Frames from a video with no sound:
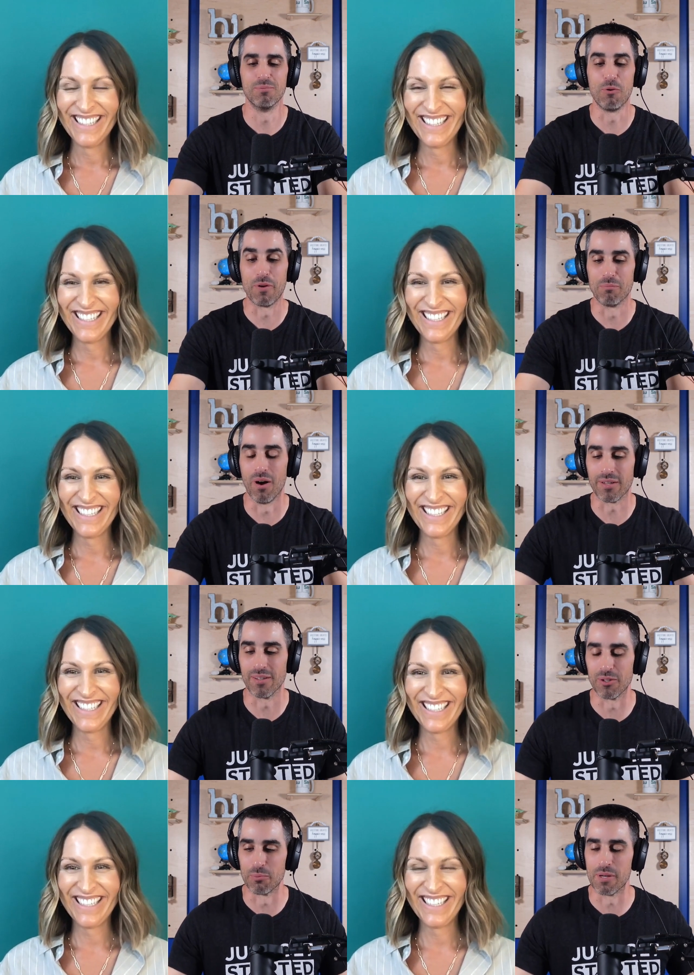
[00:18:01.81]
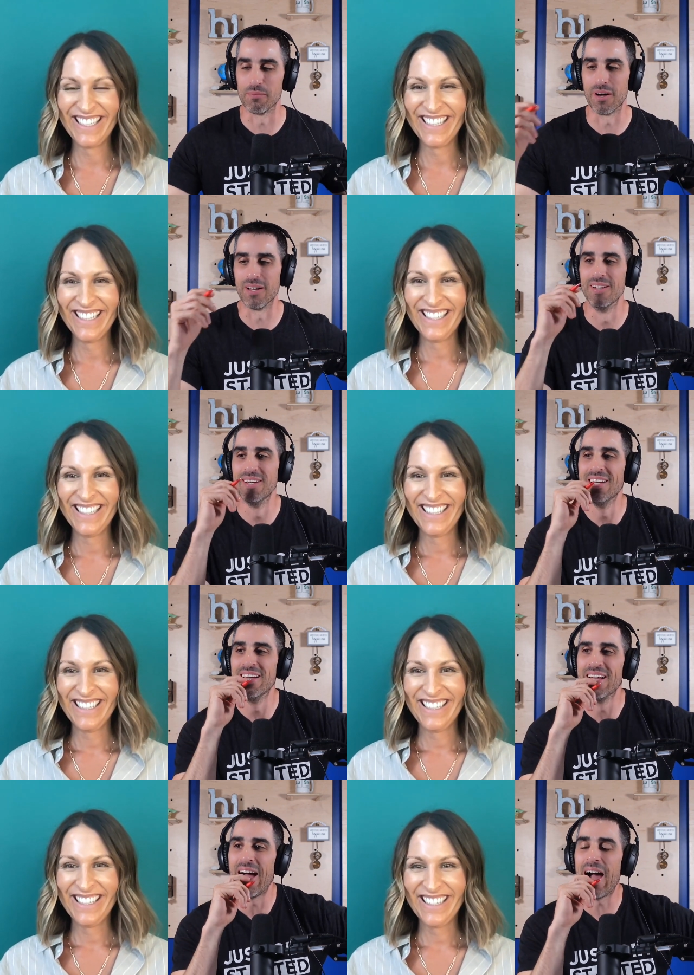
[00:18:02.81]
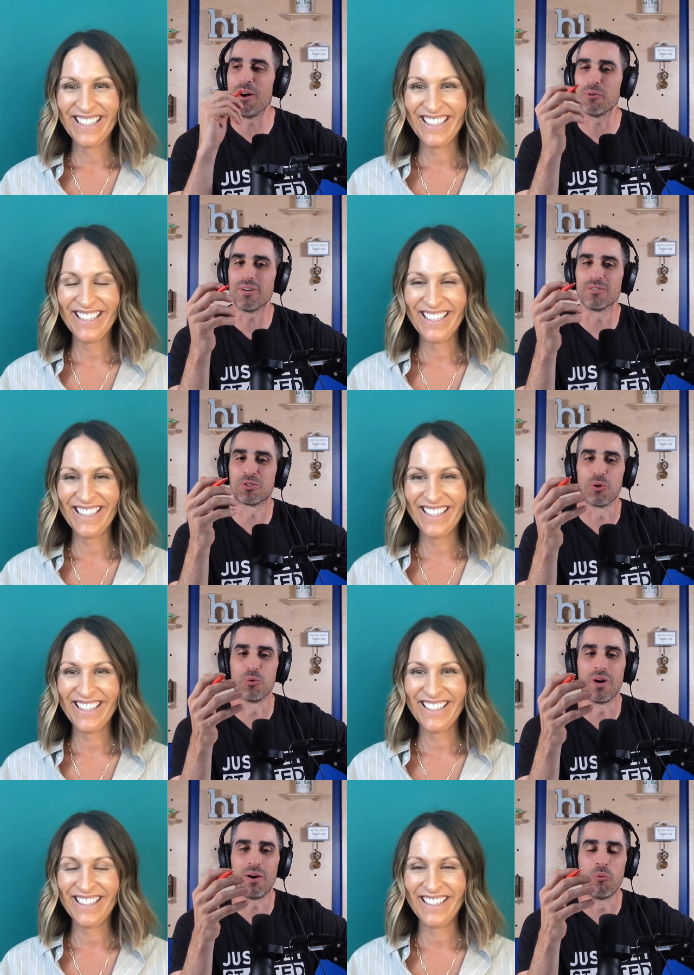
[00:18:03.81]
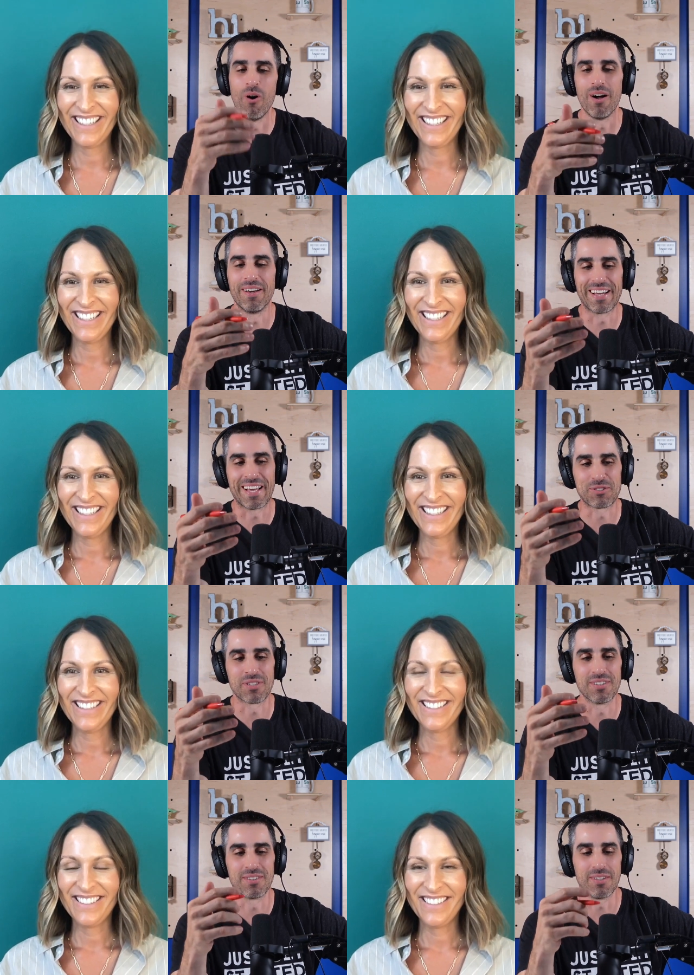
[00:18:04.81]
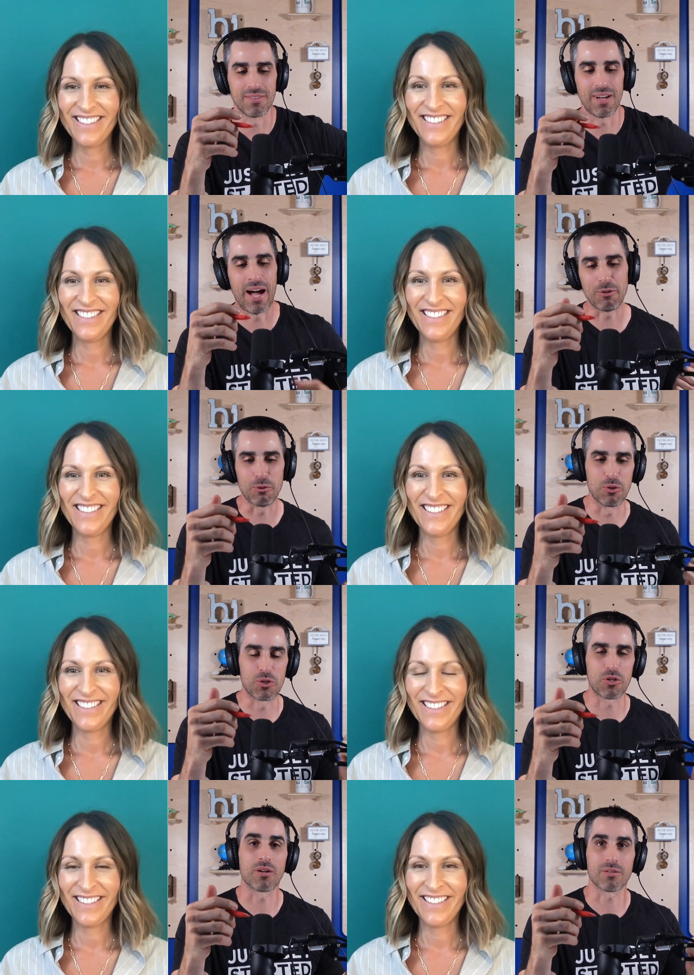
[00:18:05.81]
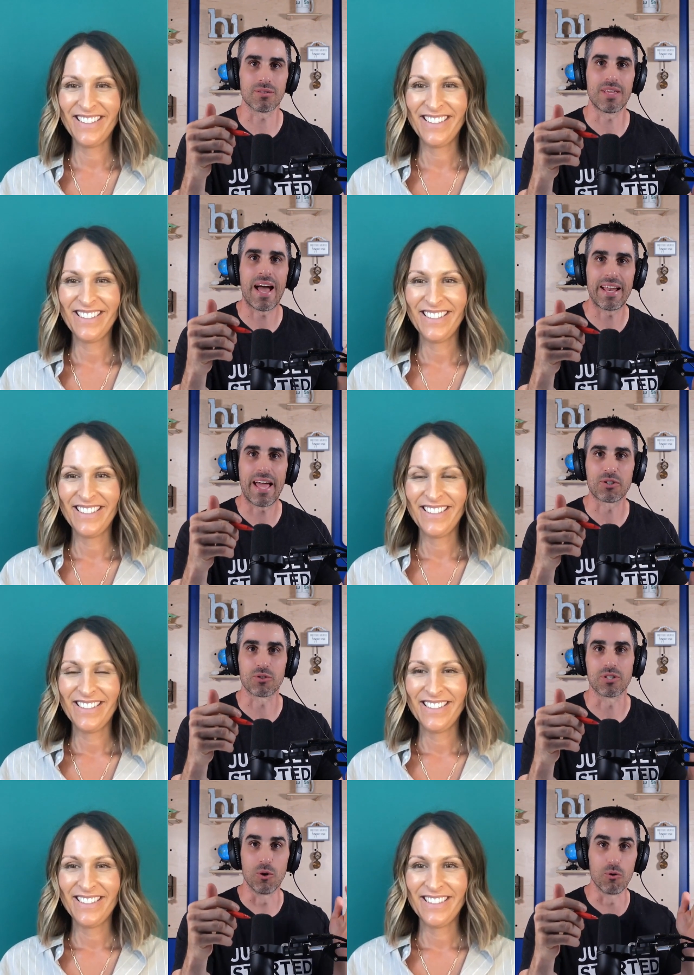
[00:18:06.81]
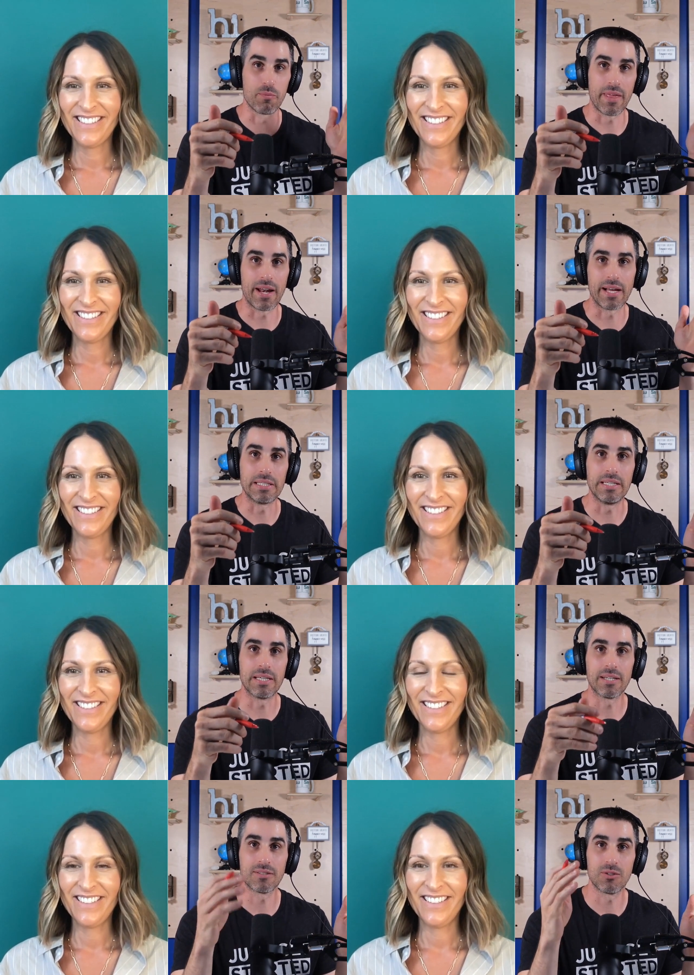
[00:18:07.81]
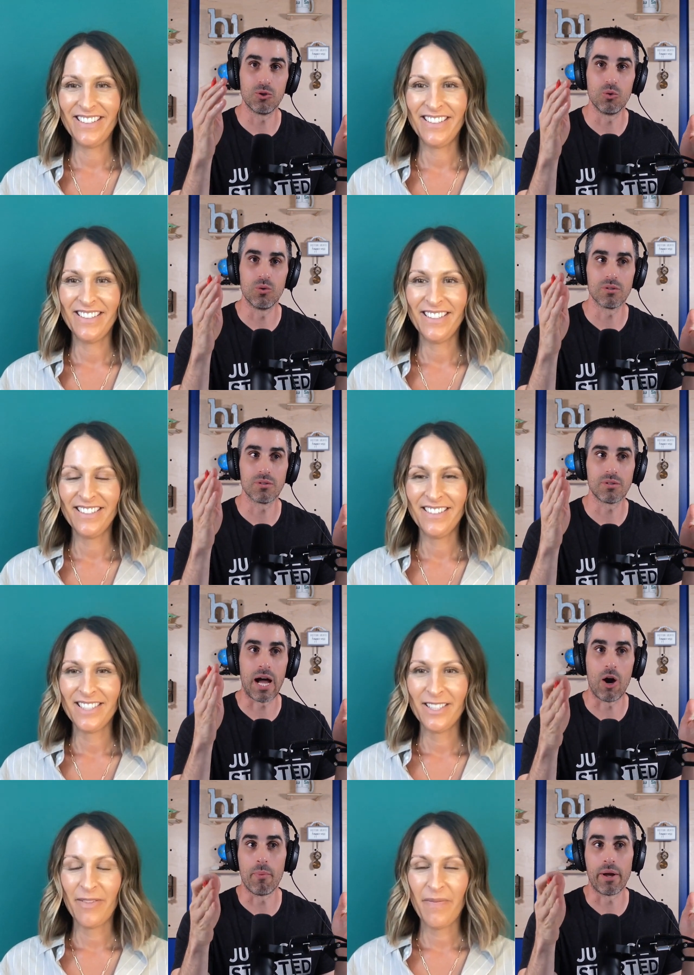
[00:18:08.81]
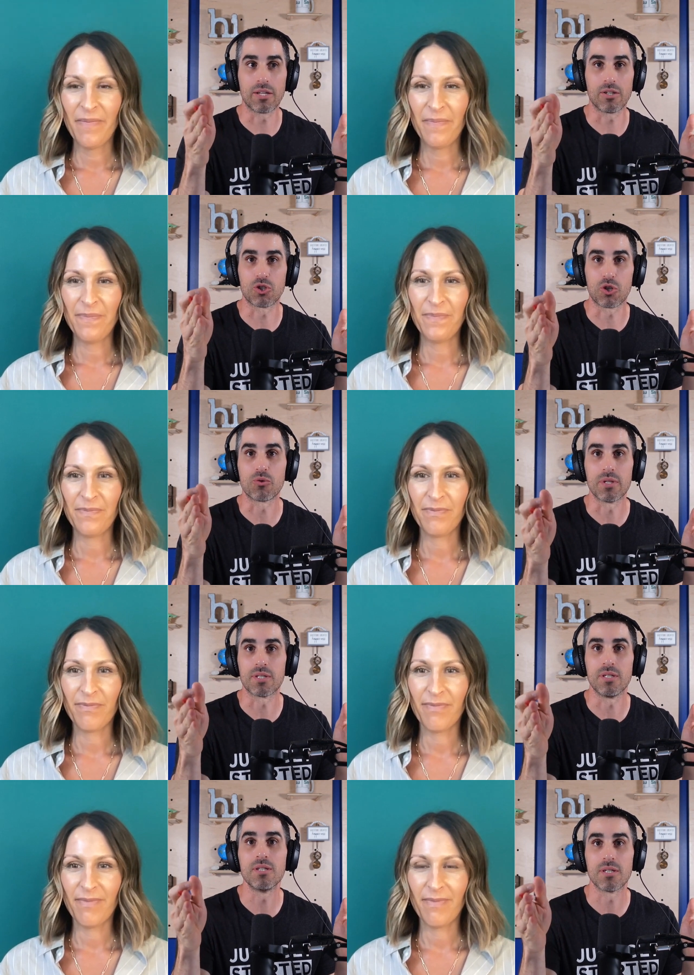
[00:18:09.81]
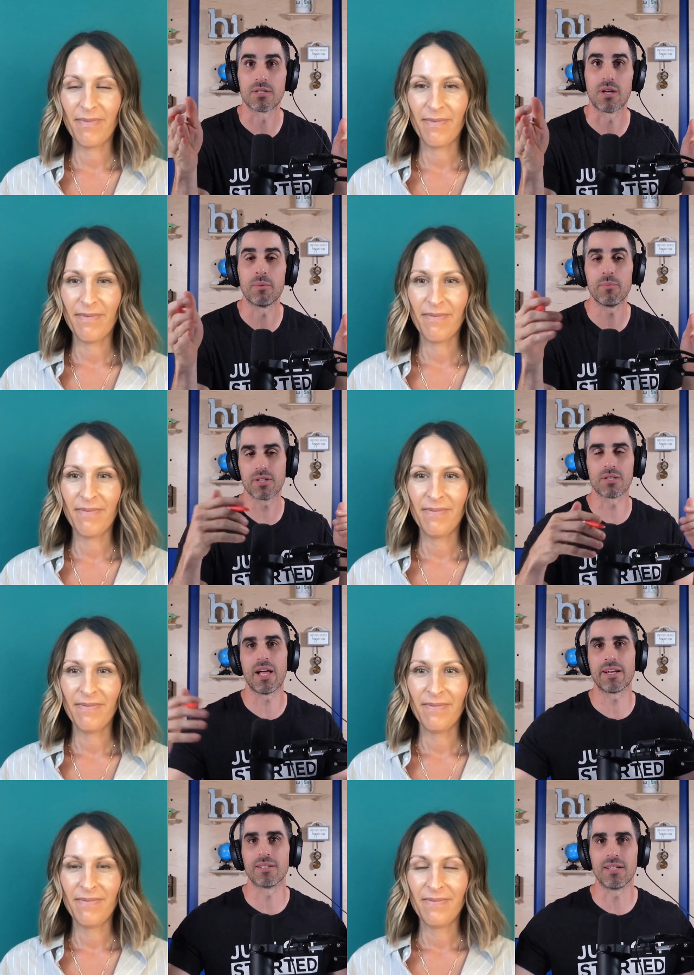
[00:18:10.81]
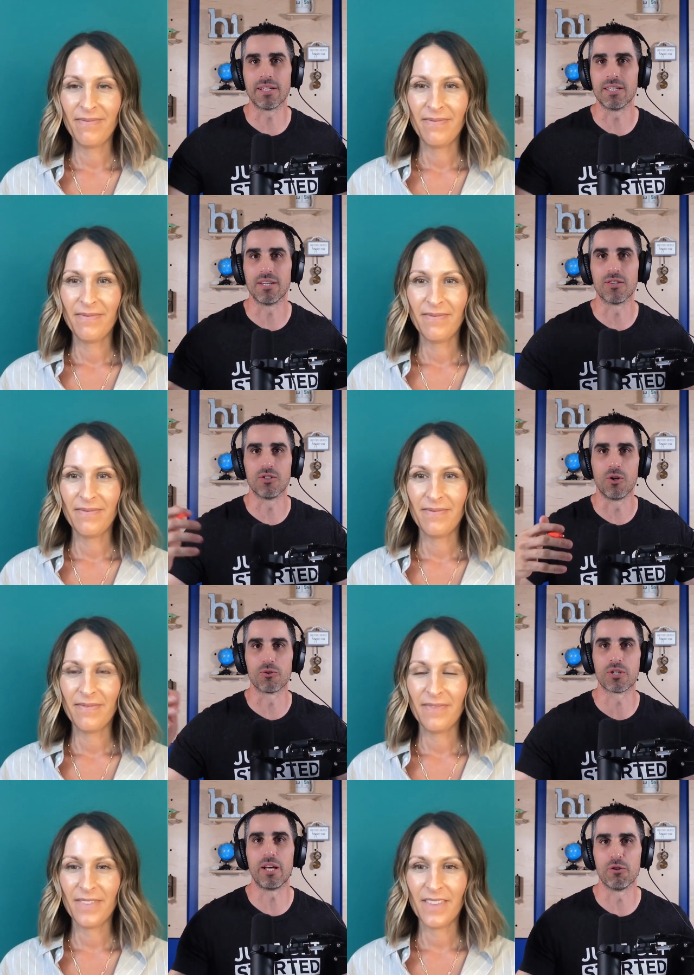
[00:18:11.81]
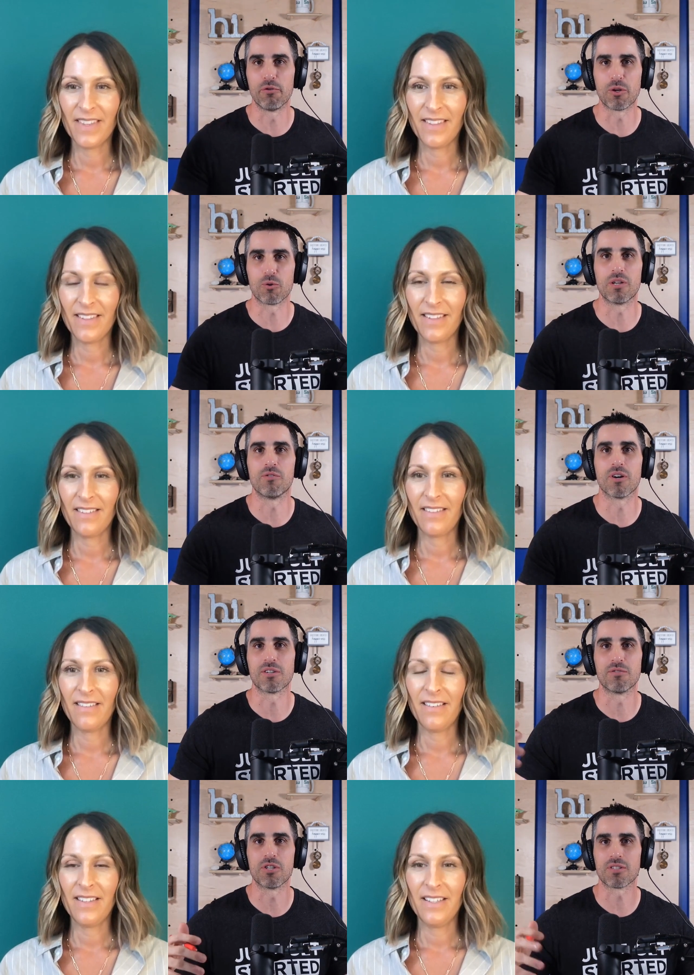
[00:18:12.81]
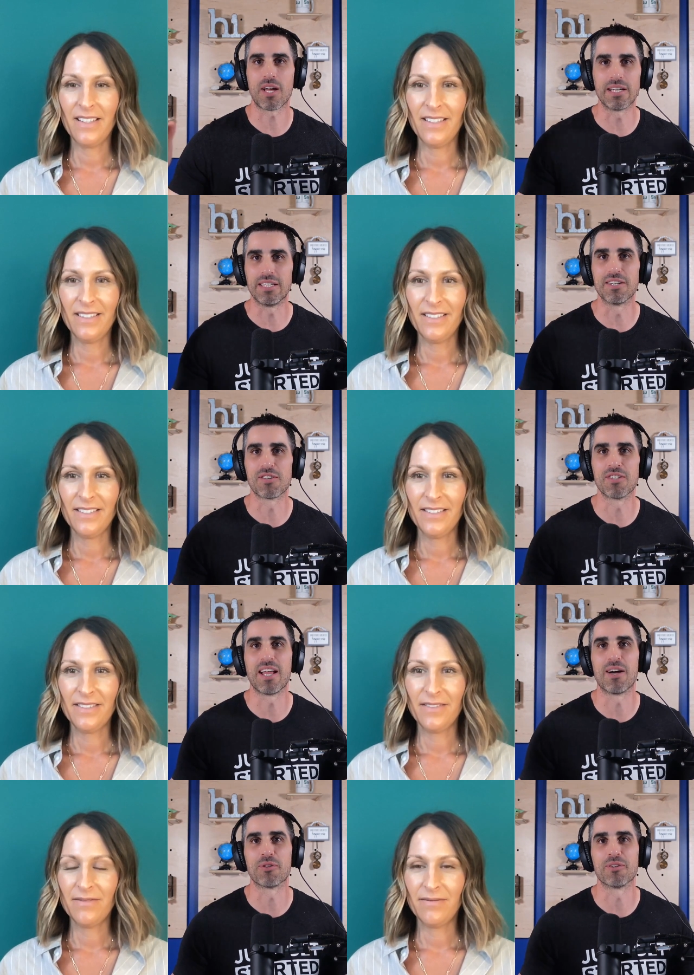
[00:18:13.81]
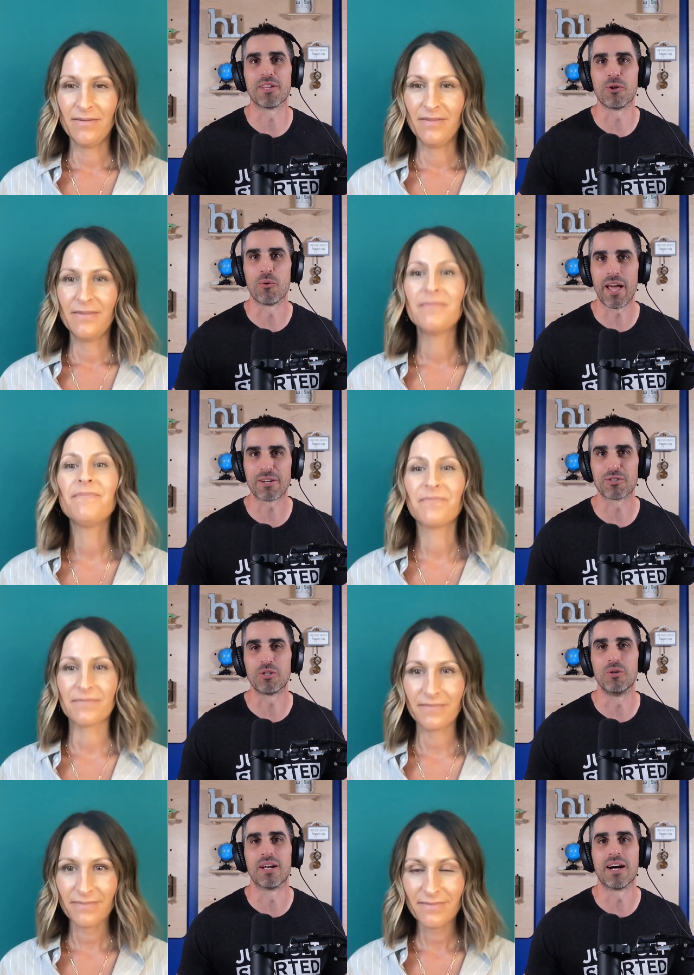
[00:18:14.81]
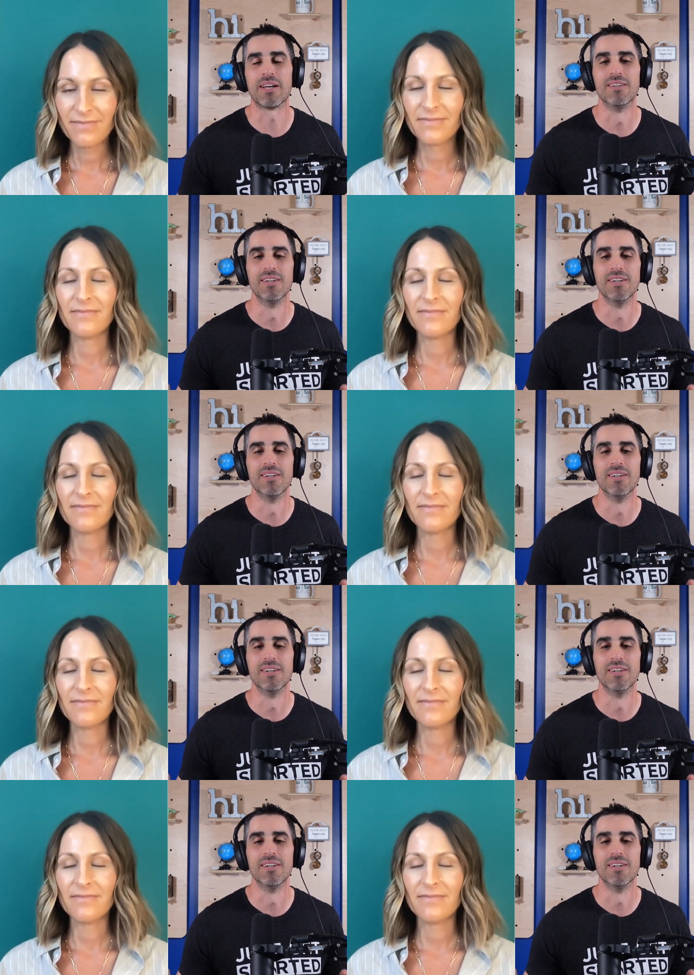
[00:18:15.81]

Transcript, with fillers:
Speaker 1: moving money a little bit, but how? So one, I guess that how do you start that? Actually, go from that idea to how am I going to turn this into something? Because a lot of ideas, you know, there's an elephant graveyard of just ideas sitting out there that no one executed on.